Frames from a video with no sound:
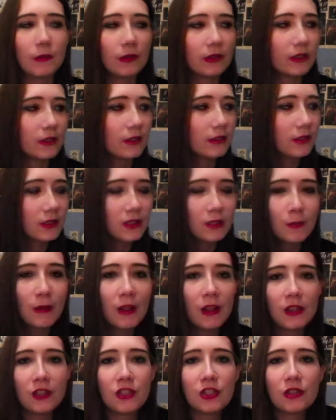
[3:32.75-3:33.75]
The, the
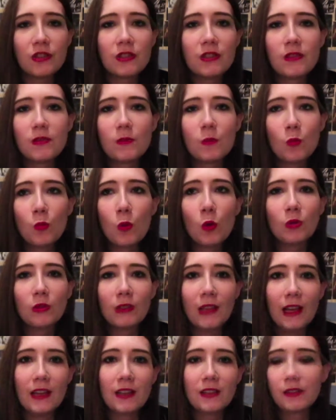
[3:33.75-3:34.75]
smell, it just won't
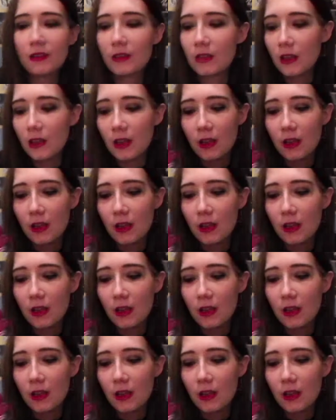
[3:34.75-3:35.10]
last.